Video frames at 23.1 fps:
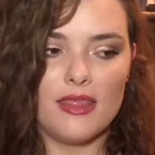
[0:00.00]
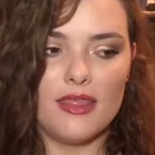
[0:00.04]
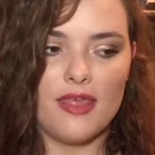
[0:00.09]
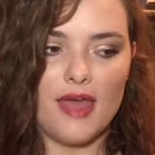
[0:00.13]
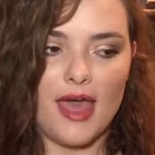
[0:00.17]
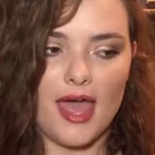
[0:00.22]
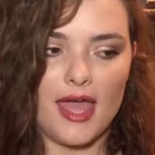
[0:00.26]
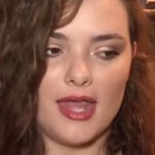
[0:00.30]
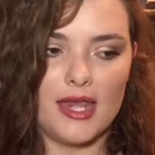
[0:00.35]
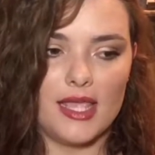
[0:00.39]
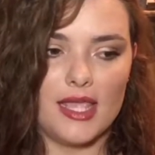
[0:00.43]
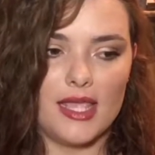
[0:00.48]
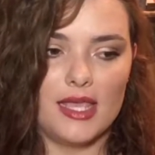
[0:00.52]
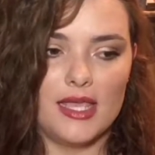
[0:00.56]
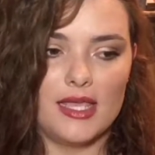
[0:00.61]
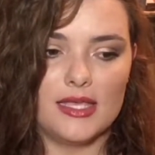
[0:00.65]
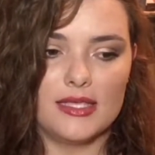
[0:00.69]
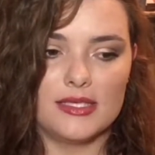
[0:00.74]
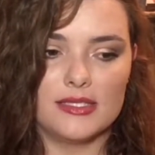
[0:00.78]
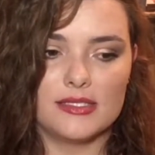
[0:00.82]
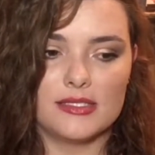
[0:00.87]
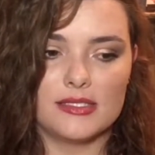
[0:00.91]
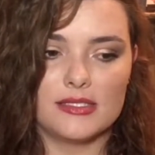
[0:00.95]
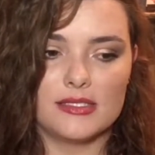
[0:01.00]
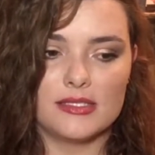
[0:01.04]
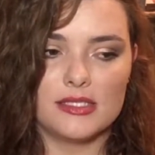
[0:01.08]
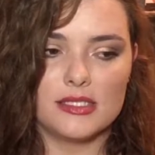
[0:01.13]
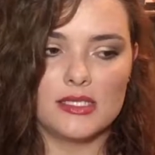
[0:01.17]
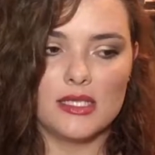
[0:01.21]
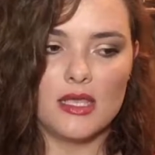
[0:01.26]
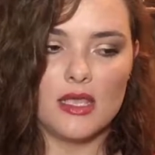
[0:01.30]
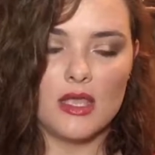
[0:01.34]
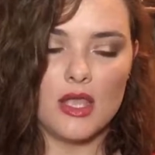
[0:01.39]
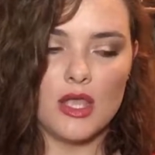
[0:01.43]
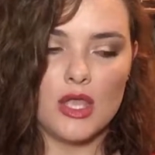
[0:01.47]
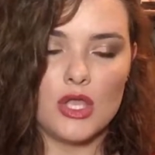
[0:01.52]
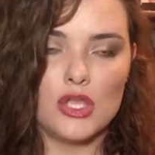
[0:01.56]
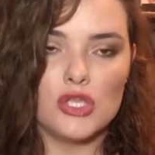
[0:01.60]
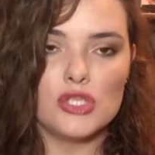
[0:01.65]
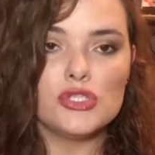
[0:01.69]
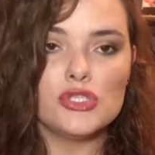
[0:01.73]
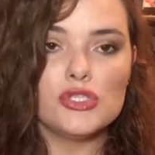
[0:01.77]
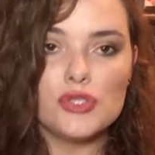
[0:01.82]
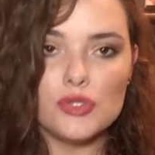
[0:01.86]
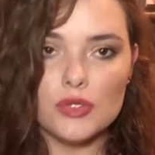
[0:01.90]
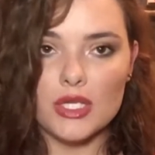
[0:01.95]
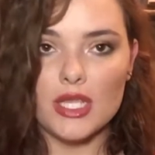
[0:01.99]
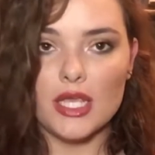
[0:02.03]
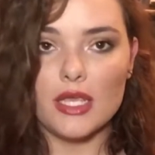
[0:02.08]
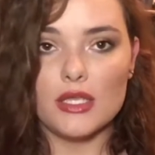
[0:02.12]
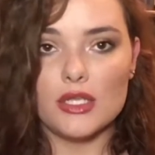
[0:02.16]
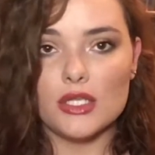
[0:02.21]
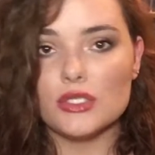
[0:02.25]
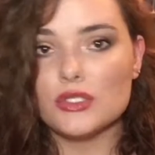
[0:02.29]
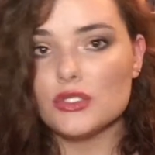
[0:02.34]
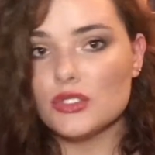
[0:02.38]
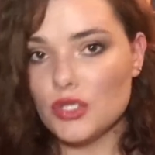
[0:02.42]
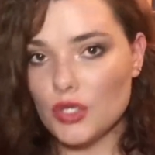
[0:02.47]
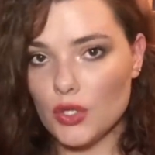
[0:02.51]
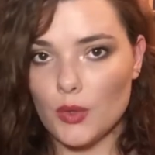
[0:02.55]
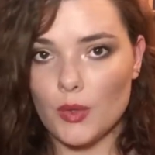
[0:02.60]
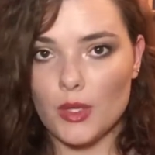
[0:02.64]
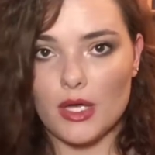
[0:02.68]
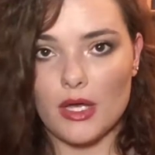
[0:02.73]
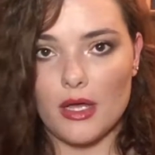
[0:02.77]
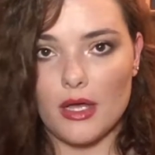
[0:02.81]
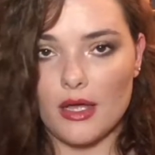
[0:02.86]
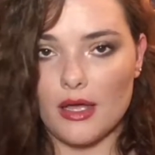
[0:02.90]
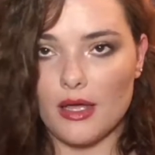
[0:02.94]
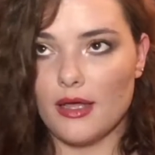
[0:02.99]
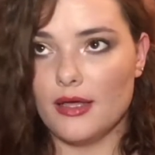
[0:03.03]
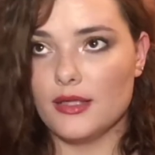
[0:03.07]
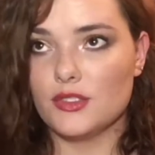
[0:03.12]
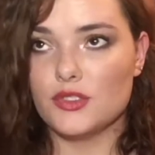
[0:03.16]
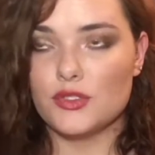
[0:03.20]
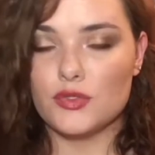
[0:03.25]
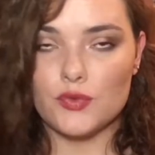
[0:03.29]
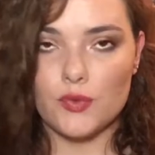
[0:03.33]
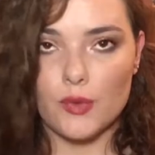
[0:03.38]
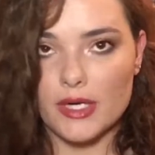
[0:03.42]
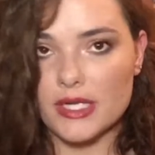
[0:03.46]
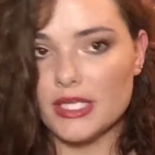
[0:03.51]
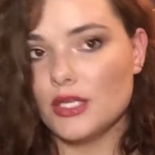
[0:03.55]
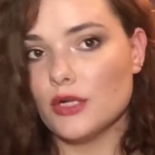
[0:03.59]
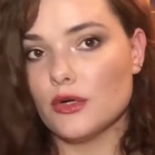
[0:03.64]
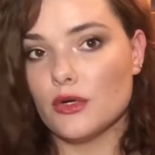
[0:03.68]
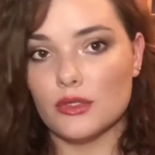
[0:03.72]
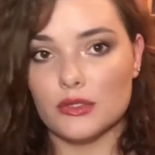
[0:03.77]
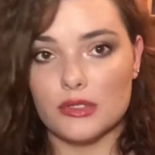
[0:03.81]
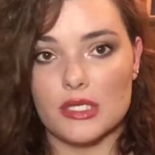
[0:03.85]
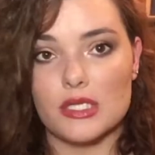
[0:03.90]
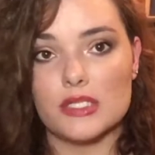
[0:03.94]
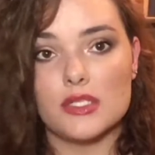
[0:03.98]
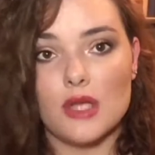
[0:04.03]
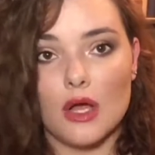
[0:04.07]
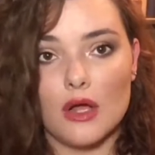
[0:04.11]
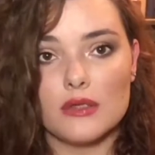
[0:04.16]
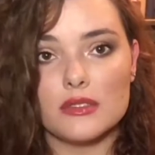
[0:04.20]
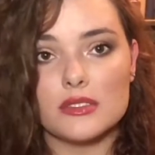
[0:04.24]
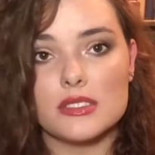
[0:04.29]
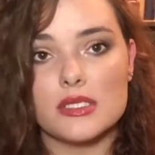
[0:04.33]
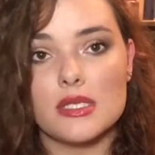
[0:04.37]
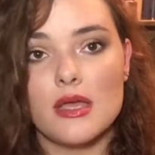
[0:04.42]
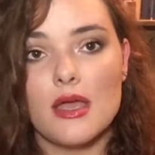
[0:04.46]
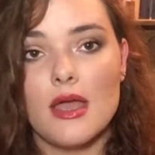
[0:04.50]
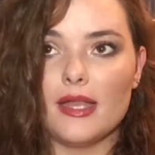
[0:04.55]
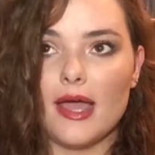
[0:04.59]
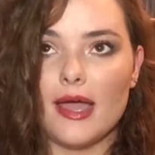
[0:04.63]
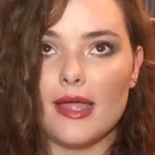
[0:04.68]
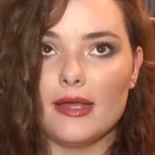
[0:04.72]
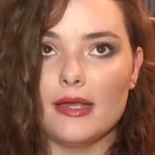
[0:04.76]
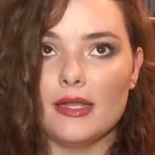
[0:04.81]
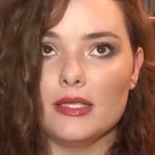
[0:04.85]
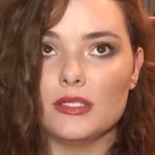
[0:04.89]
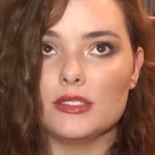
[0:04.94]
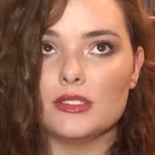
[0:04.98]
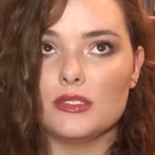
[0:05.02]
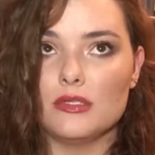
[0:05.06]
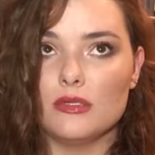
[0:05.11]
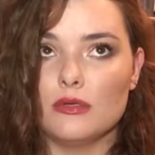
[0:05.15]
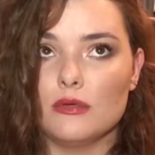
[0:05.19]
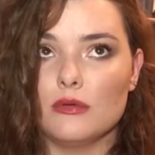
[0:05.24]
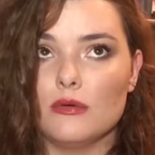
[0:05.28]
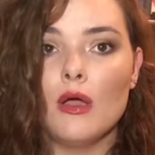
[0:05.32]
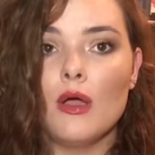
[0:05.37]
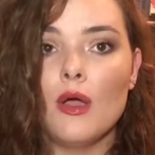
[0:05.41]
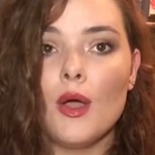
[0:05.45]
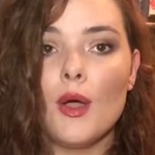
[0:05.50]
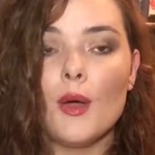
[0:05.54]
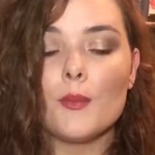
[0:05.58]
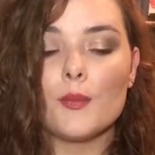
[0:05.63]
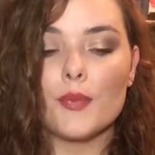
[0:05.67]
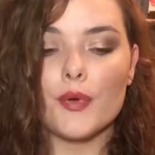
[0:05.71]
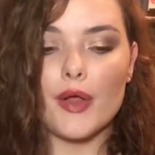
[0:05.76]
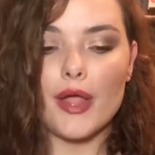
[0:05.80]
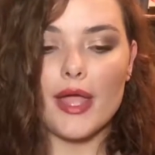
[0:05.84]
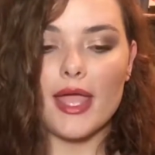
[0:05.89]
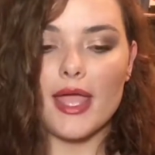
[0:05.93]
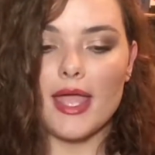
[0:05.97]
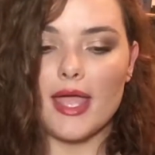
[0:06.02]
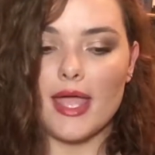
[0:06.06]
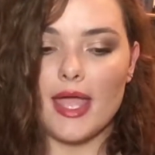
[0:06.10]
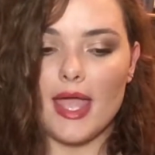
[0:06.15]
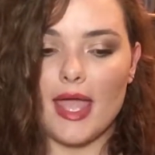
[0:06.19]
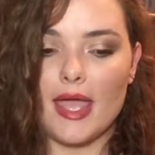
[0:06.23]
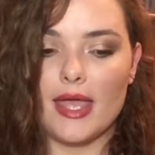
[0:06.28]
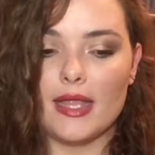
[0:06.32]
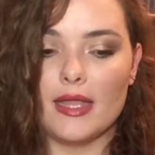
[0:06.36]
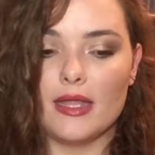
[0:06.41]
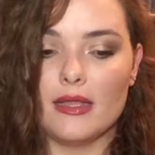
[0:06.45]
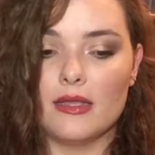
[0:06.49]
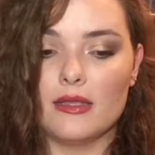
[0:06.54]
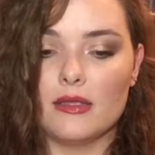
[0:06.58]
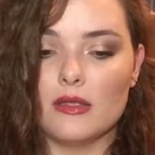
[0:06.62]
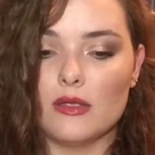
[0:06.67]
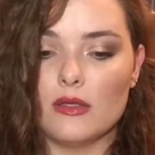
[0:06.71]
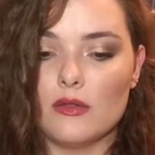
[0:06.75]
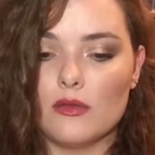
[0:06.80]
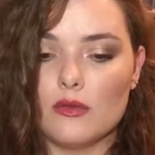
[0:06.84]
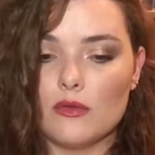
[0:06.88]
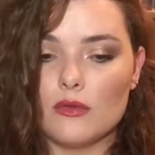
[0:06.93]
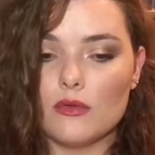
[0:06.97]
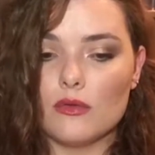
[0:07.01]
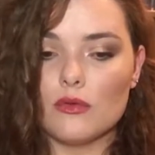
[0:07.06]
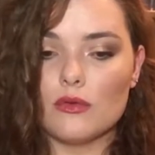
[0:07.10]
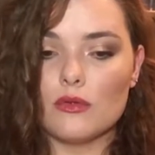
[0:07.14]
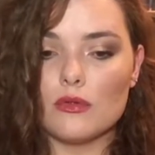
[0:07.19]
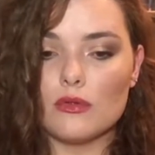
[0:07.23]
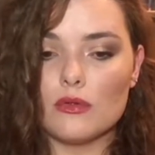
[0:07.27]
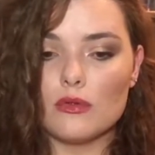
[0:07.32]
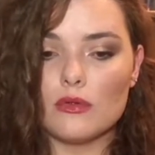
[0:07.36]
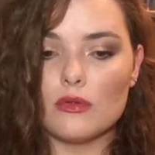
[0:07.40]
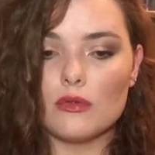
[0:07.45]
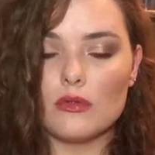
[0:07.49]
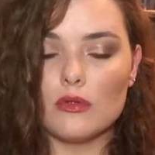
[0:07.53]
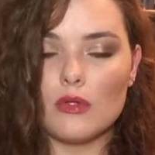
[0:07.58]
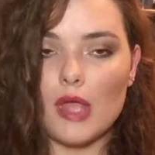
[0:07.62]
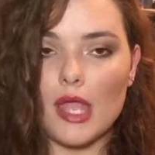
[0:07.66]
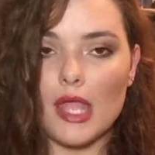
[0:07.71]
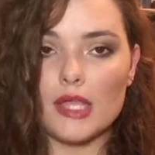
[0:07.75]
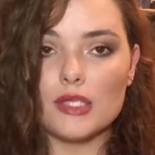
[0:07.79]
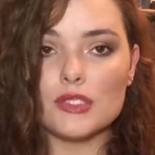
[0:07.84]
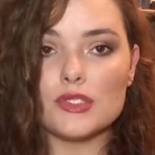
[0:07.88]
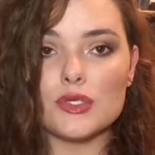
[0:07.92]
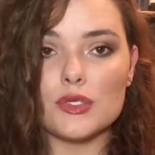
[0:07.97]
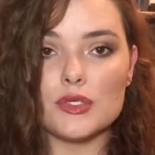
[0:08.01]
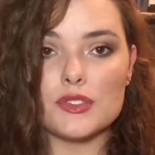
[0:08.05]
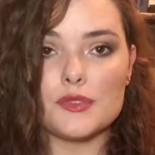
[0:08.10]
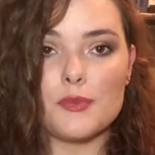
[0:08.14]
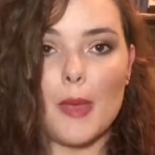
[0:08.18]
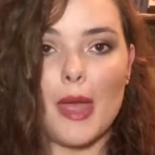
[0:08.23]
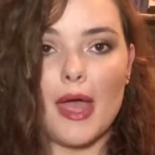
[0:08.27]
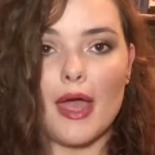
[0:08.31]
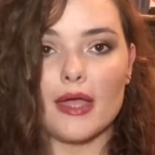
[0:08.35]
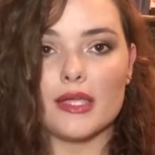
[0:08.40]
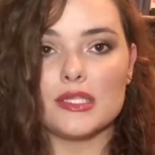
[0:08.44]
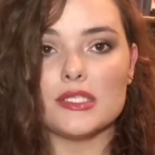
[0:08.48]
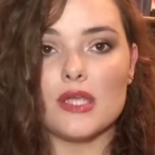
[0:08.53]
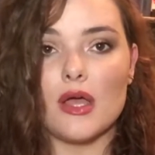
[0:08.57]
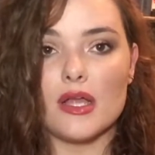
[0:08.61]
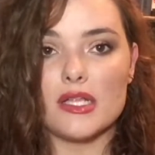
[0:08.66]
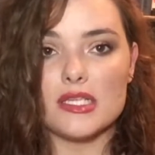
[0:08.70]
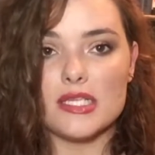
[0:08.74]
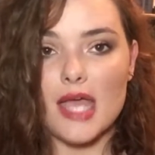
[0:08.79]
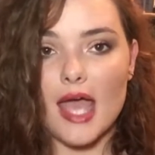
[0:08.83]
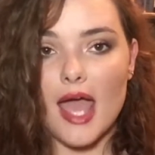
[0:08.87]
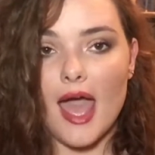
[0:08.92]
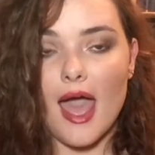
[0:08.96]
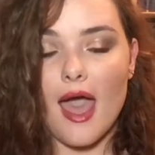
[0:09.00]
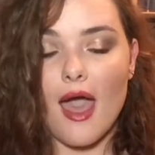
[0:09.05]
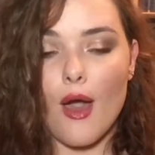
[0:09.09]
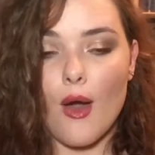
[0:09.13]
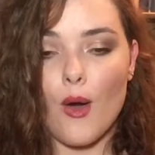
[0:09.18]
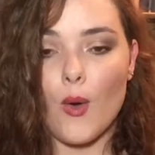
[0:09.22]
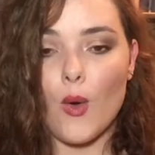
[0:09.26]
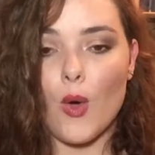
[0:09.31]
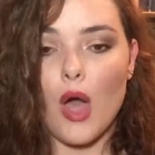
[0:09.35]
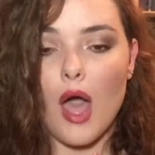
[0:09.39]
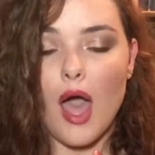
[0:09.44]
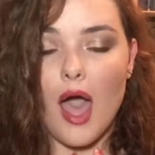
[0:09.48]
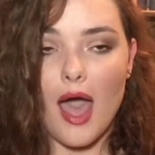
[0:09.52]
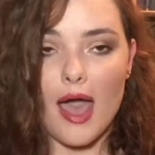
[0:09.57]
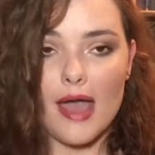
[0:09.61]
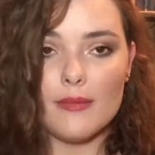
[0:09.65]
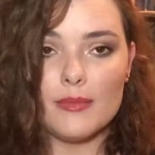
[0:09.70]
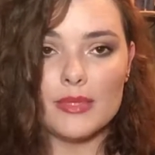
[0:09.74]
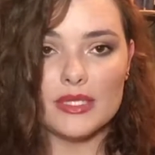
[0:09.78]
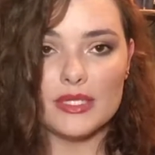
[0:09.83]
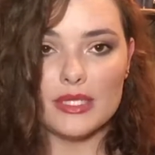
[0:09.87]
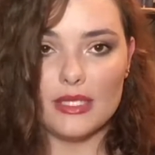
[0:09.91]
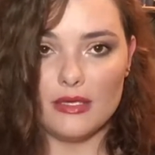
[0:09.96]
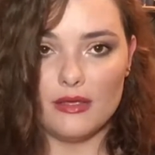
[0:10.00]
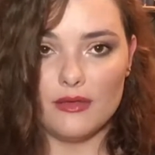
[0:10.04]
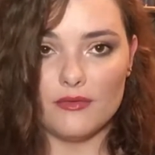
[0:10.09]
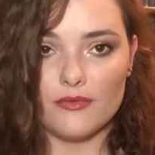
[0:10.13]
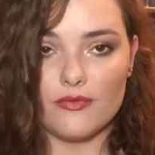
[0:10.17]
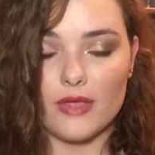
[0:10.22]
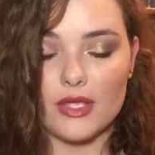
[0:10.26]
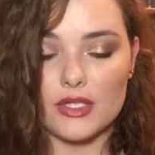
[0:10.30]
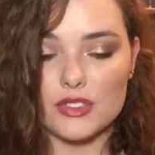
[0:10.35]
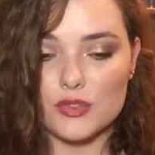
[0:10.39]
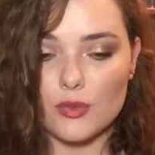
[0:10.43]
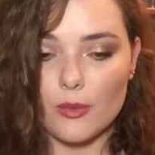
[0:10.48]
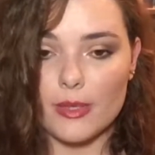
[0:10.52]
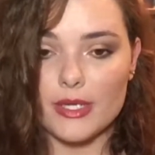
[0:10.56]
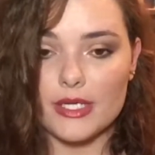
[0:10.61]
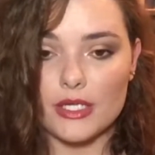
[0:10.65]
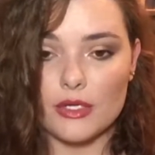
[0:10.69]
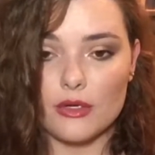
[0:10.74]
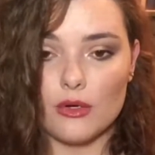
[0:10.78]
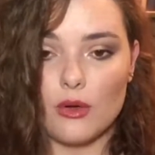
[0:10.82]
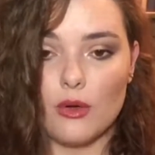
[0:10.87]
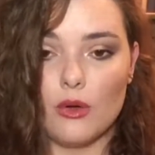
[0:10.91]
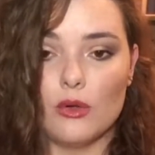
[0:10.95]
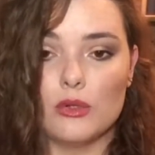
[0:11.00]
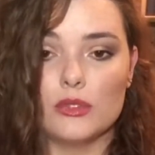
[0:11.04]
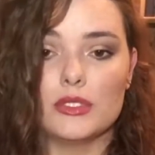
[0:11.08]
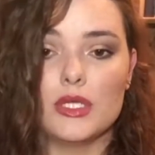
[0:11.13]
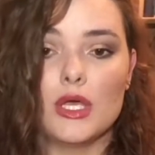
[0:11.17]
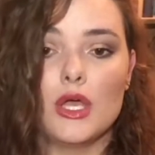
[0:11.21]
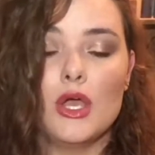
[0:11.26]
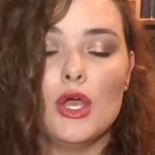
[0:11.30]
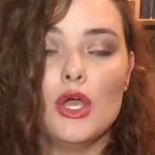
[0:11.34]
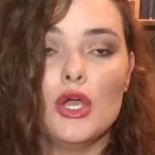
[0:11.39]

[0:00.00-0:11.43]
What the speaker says: that is suited to a 20-year-old adult. I need to pray and introspect onto how I believe a 20-year-old